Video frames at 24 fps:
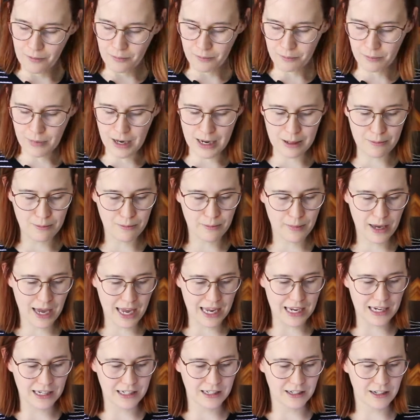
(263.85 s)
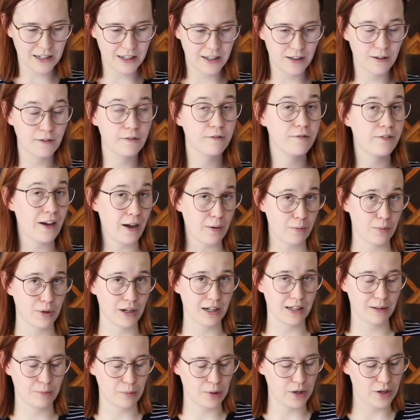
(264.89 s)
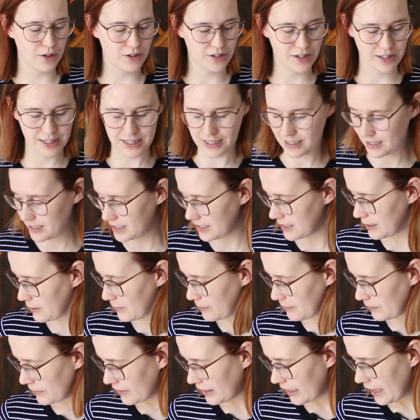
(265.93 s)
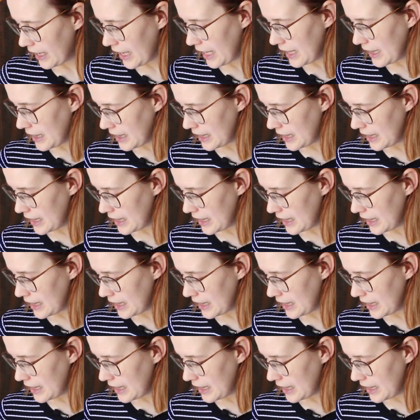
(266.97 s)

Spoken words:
my main fabric purchases. And